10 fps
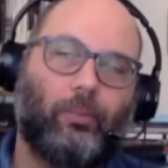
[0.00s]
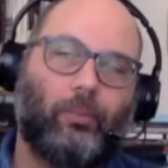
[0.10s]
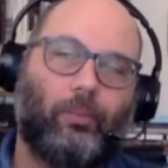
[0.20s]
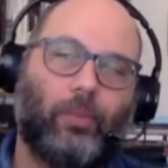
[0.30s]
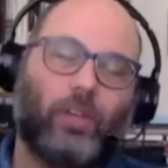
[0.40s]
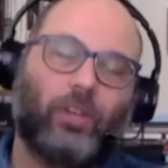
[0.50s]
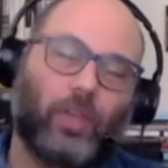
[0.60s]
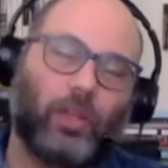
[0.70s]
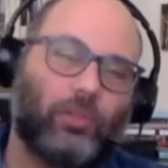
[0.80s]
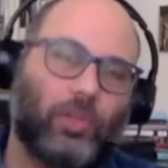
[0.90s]
that's
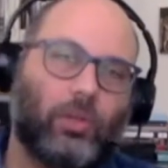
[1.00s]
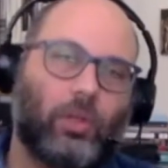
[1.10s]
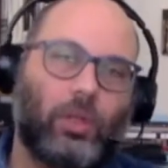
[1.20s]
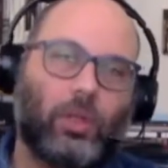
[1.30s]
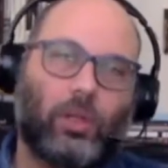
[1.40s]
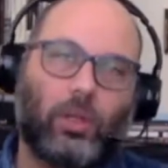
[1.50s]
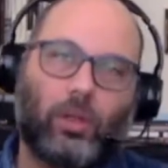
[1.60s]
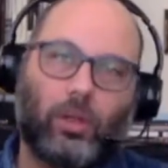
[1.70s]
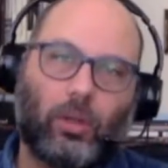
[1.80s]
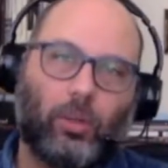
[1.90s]
kind of generally
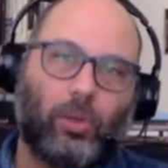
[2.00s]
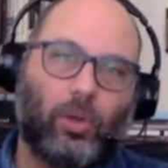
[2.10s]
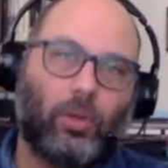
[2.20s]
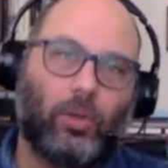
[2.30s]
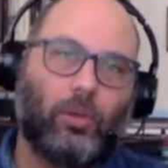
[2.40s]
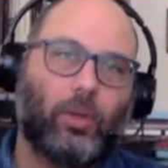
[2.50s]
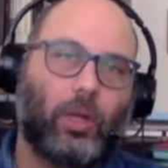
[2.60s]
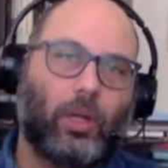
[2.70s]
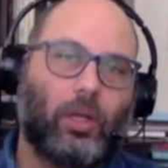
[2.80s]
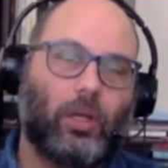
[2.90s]
the point, but
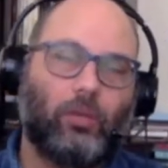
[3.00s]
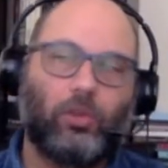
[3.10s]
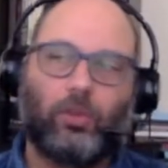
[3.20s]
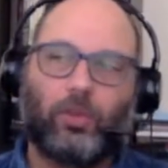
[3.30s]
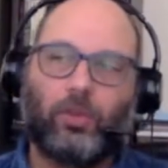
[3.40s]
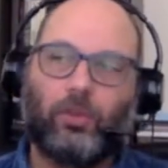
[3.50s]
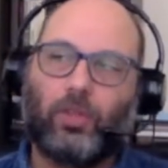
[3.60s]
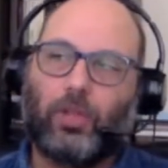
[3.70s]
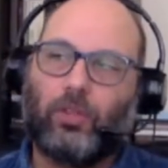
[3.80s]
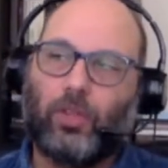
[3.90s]
I can give you a
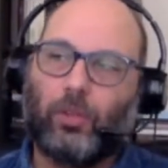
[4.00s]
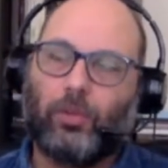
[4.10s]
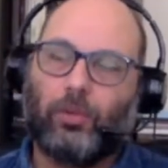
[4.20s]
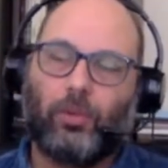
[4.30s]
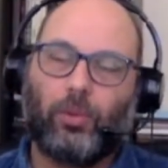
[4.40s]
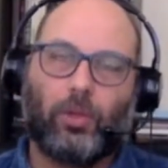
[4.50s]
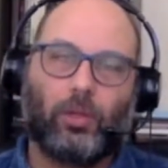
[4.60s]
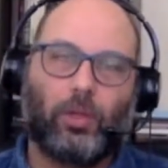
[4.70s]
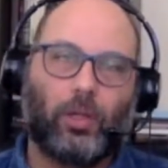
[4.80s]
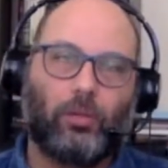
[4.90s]
specific example if you want
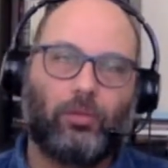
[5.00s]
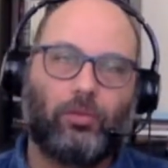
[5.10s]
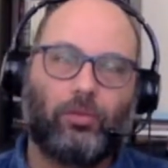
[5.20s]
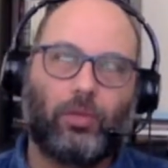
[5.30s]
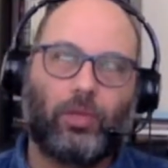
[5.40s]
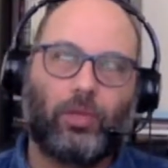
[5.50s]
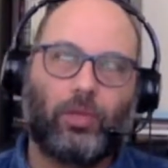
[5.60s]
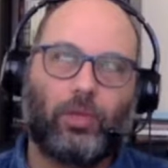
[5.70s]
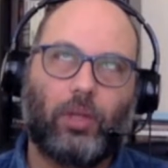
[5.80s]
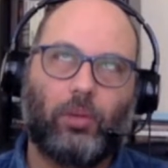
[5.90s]
to kind of get
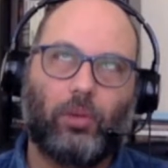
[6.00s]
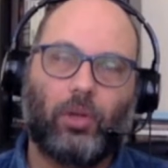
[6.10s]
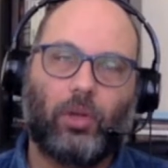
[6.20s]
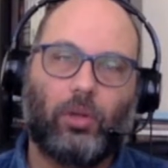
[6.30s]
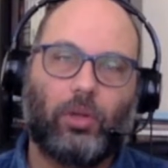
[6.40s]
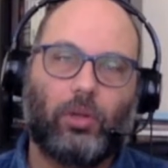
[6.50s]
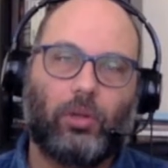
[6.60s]
a more concrete